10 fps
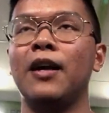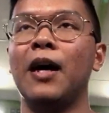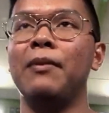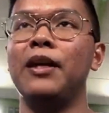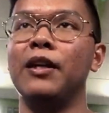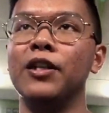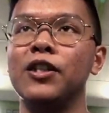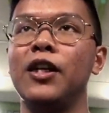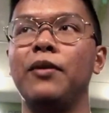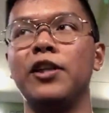I mean,
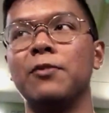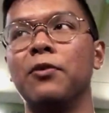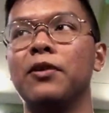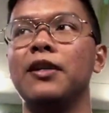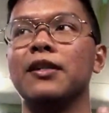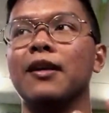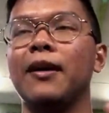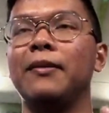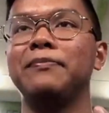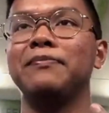initially when you smoke it, it's
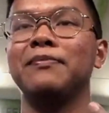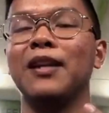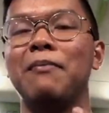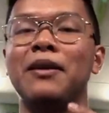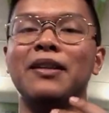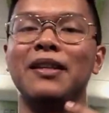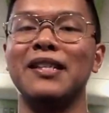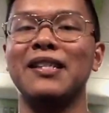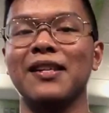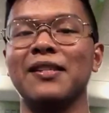like a bit
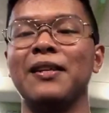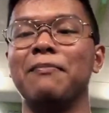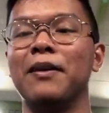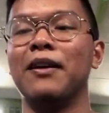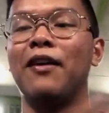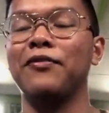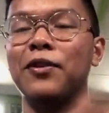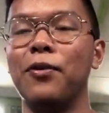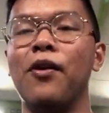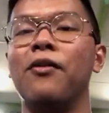disgusting, but after
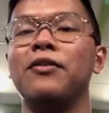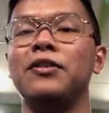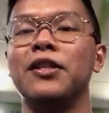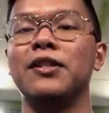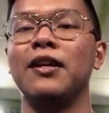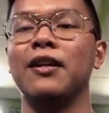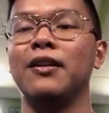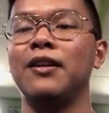a while you just get